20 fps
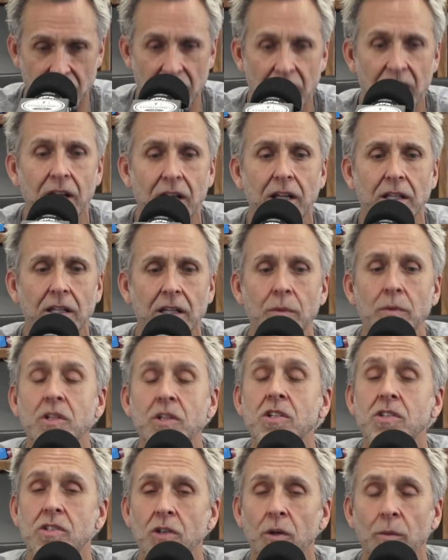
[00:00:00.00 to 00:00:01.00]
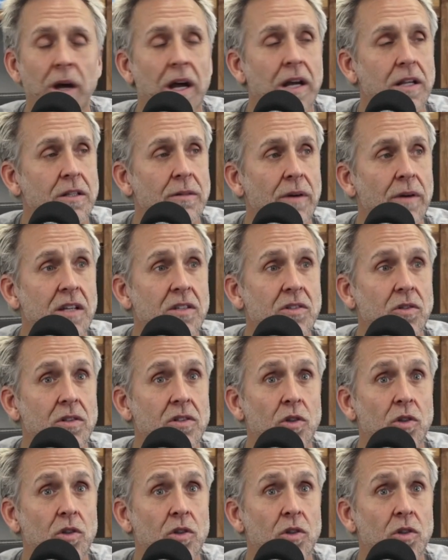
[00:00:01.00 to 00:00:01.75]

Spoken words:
Mm-hmm. Let me just go back to my story.